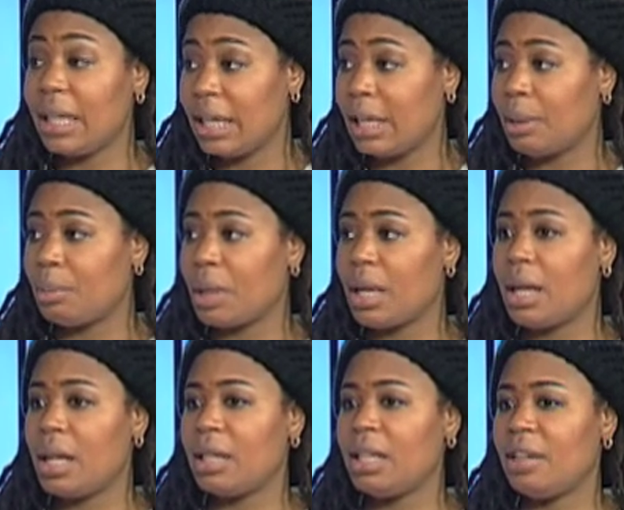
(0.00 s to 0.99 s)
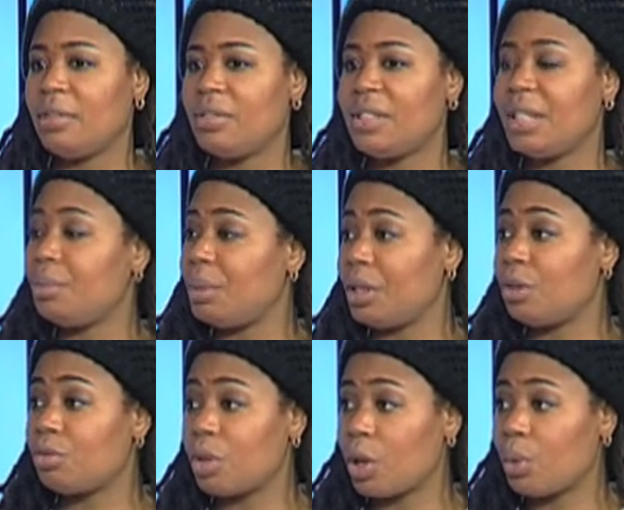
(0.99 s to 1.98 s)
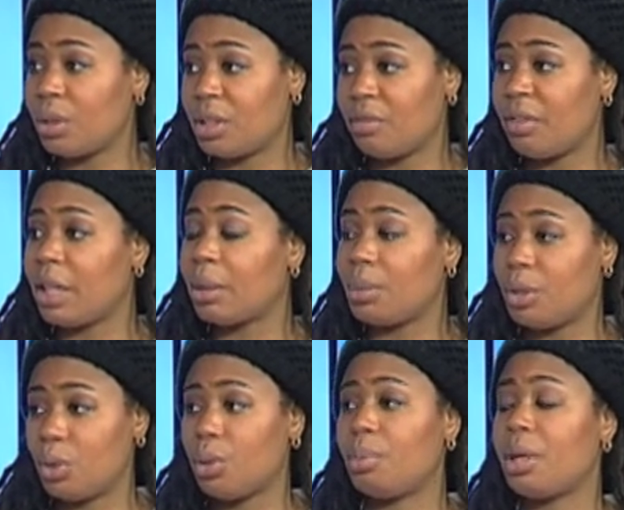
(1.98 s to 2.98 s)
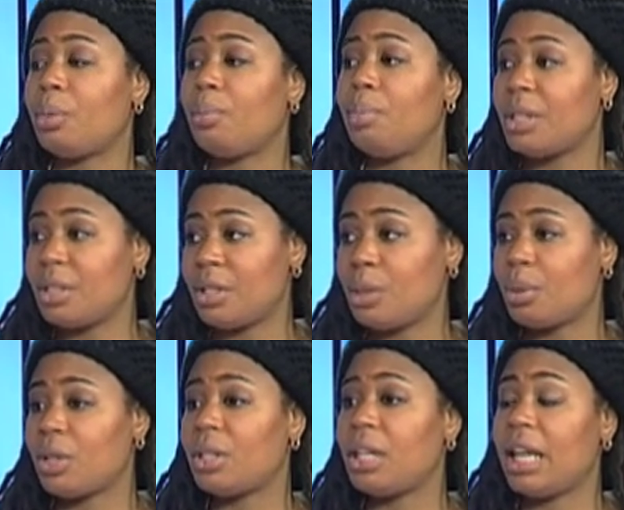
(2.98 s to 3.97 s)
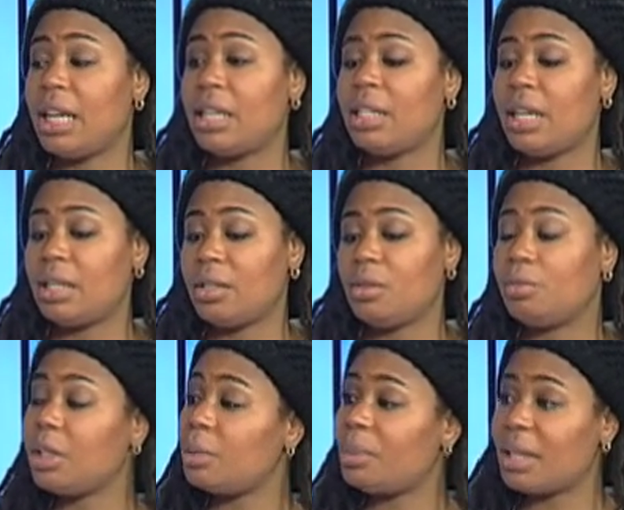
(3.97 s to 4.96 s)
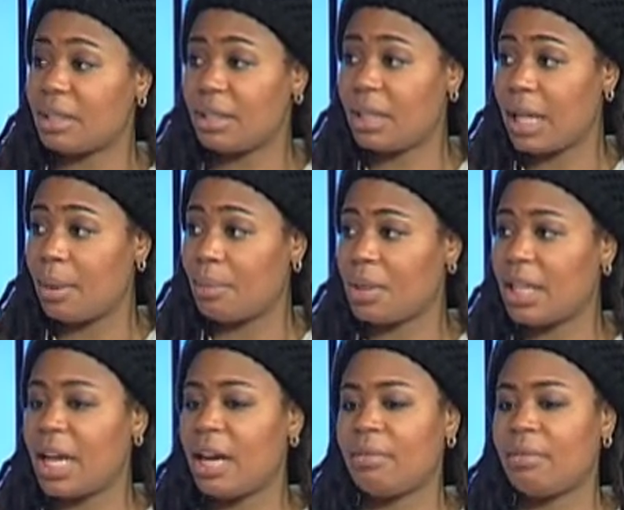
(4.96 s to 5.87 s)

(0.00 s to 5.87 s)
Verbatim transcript: team they've seen me grow and develop into a better business person. And it, it's really because of them.